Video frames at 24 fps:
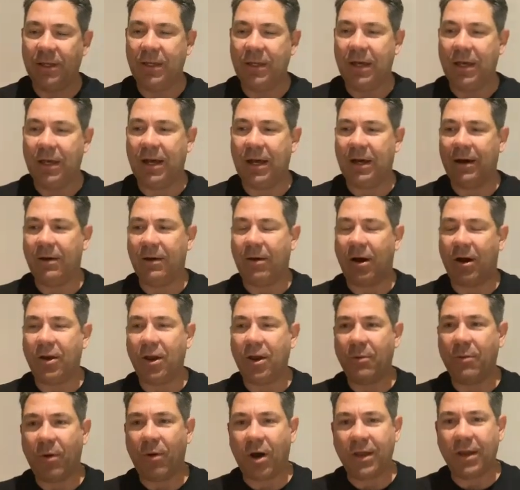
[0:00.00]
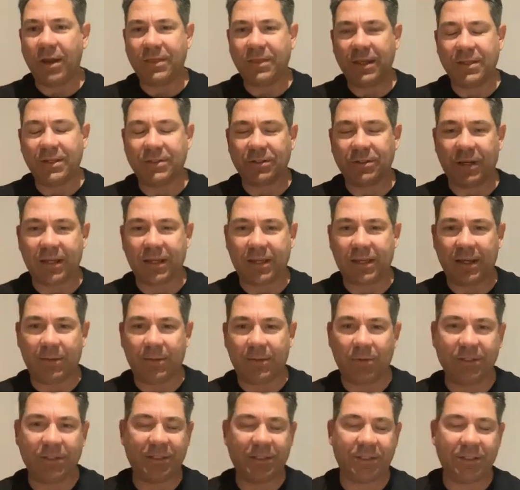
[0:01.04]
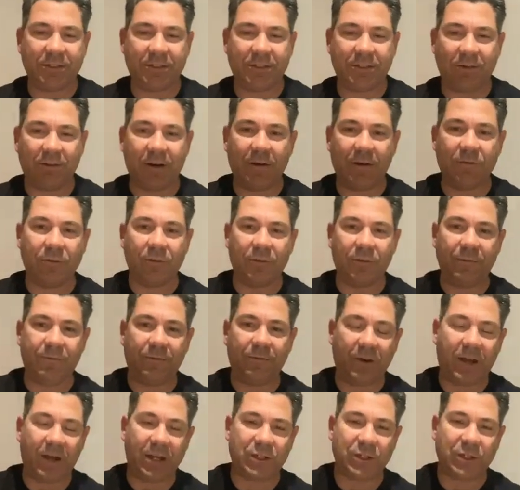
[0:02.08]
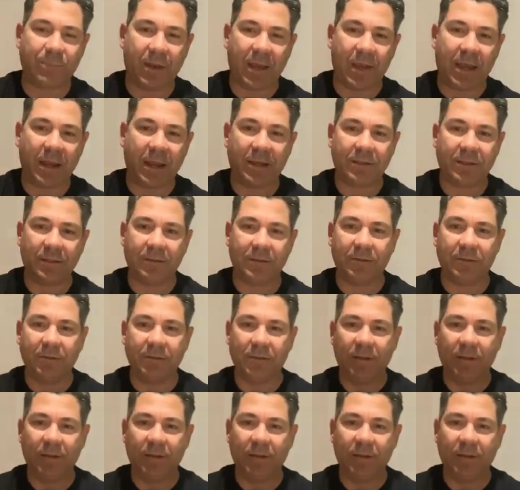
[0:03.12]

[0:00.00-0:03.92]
I don't mind things like My Sister Lover and Flashback and